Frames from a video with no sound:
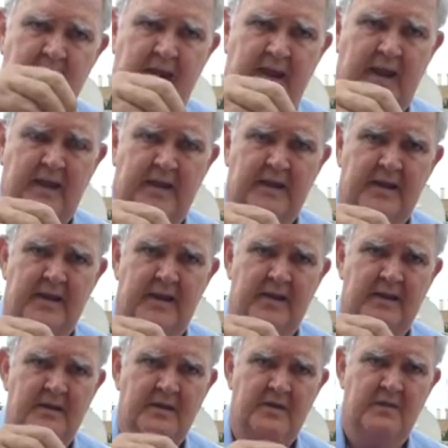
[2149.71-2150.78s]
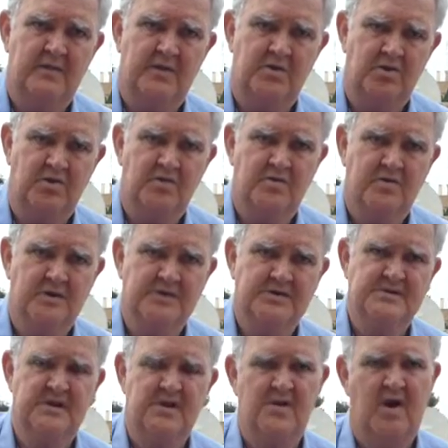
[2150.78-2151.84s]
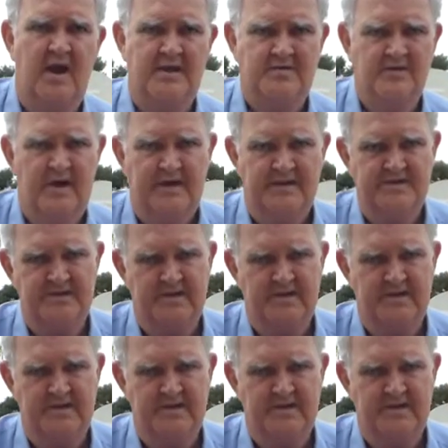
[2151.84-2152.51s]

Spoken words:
and the nutrients, the nitrites